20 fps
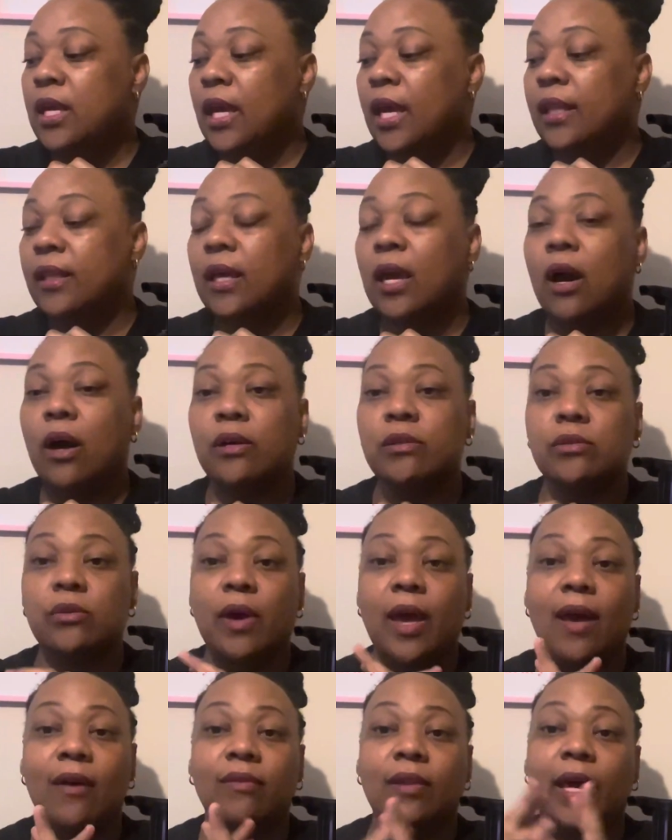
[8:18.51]
And they also
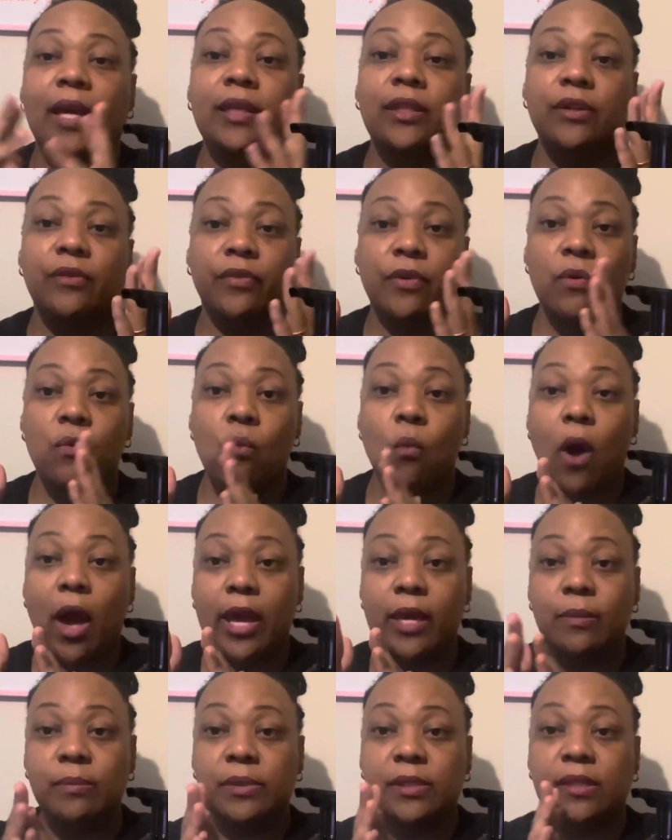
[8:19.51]
have like different
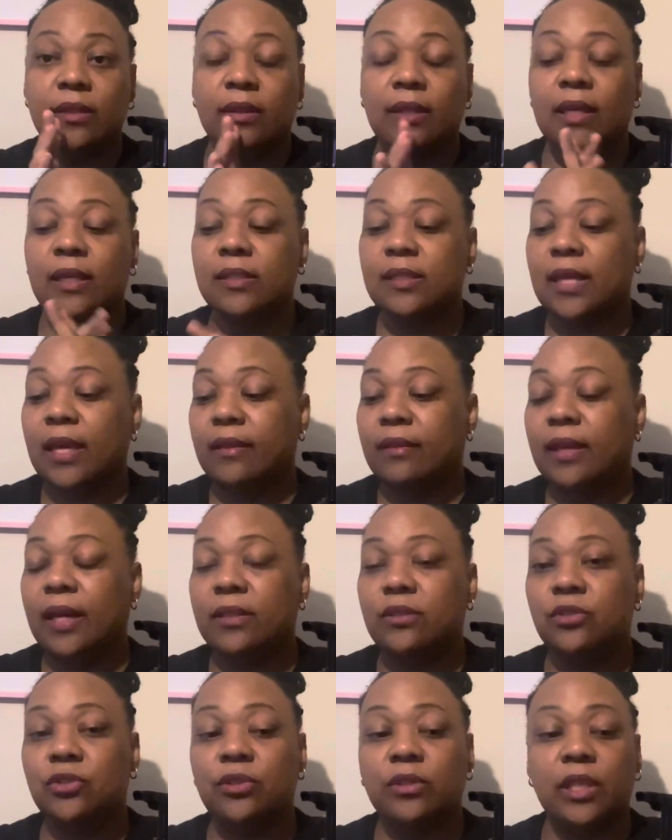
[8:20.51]
wipes and things like that